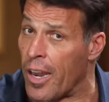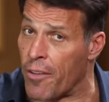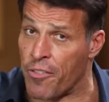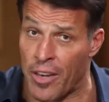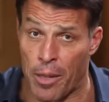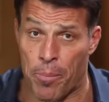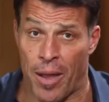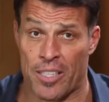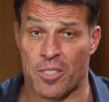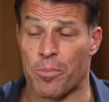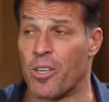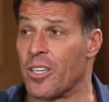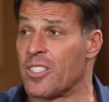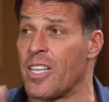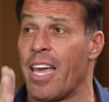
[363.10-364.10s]
off any
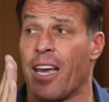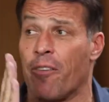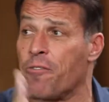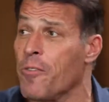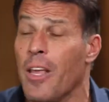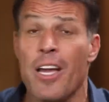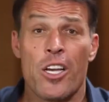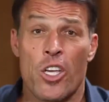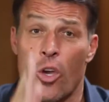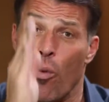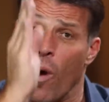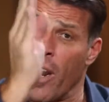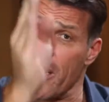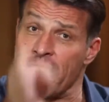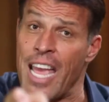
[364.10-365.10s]
possibilities. Like if you
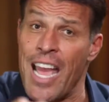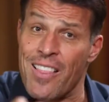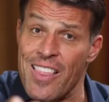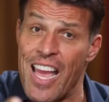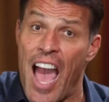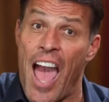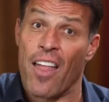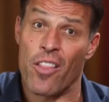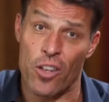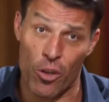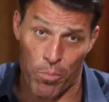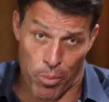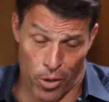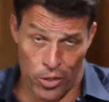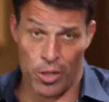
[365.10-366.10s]
want to take the island,
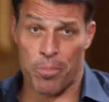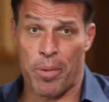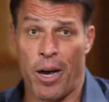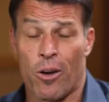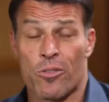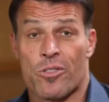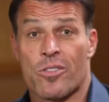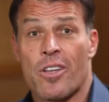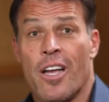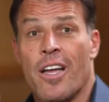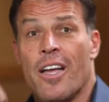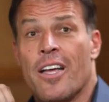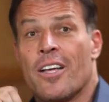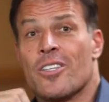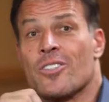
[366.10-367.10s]
you burn the boats.
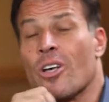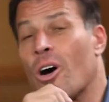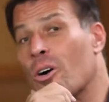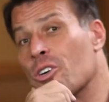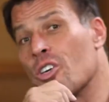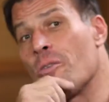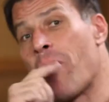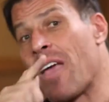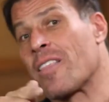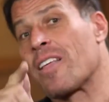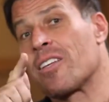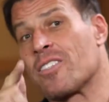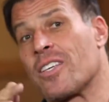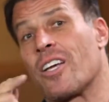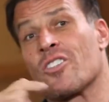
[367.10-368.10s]
So you make the
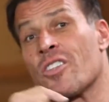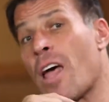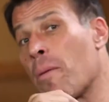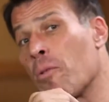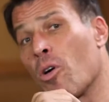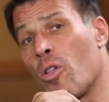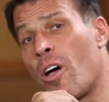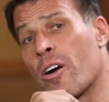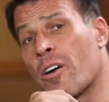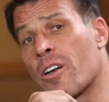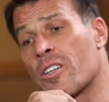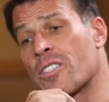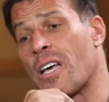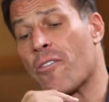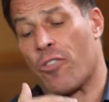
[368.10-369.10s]
decision, I'm no longer
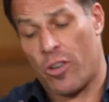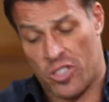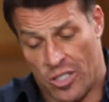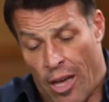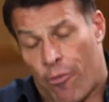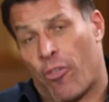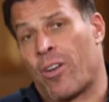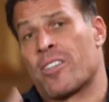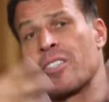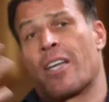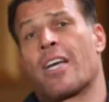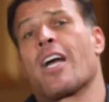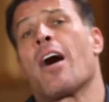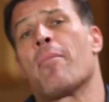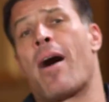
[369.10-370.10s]
going to suffer. Suffering is
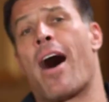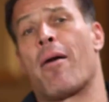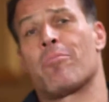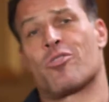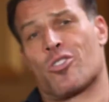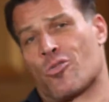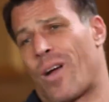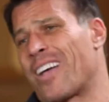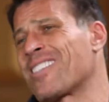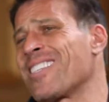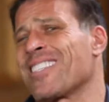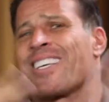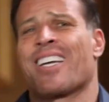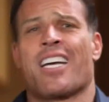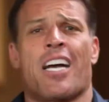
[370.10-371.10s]
going to come up. Stress
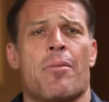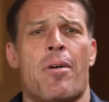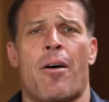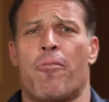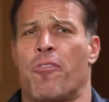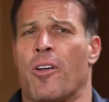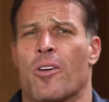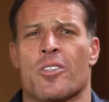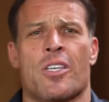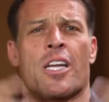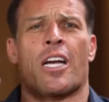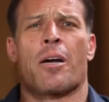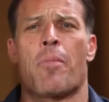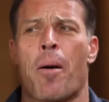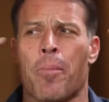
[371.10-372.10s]
is going to come up. Fear is
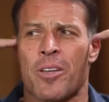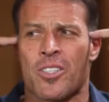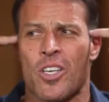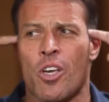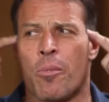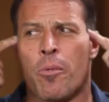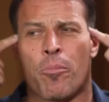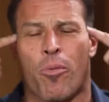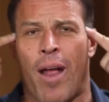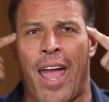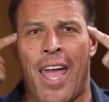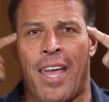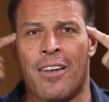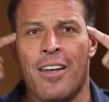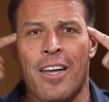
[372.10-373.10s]
going to come up, because the human
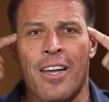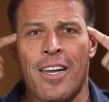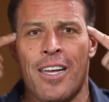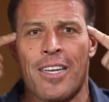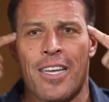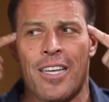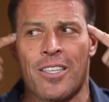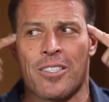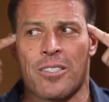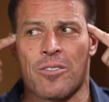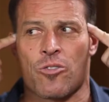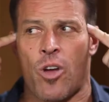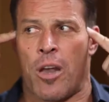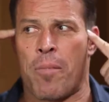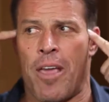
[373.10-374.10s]
brain is
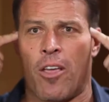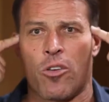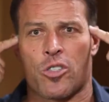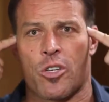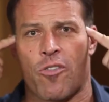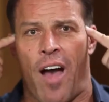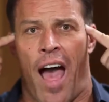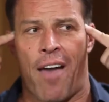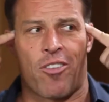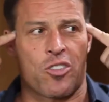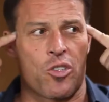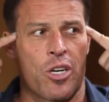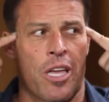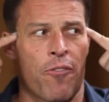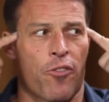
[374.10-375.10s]
trying to make you survive.
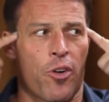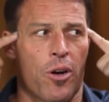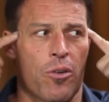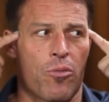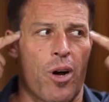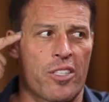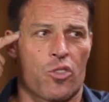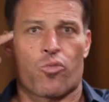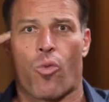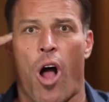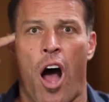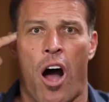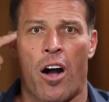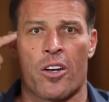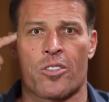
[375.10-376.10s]
It's looking for what's
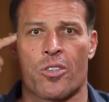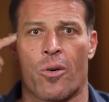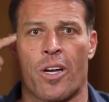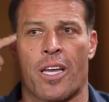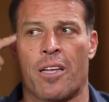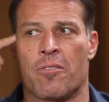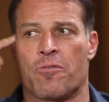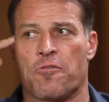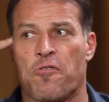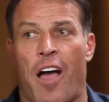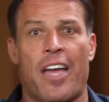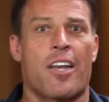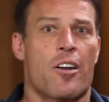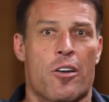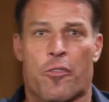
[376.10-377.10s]
wrong so it can
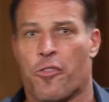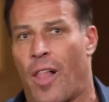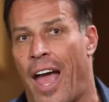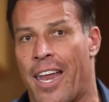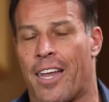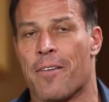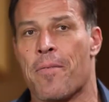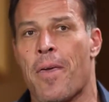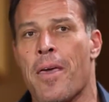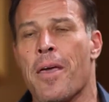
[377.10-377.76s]
fight it or flight it.